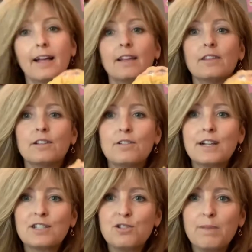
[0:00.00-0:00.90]
The
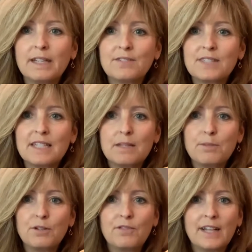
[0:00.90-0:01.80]
Lorax, you may have seen the
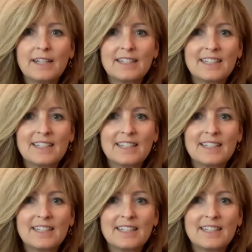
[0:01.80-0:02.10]
movie.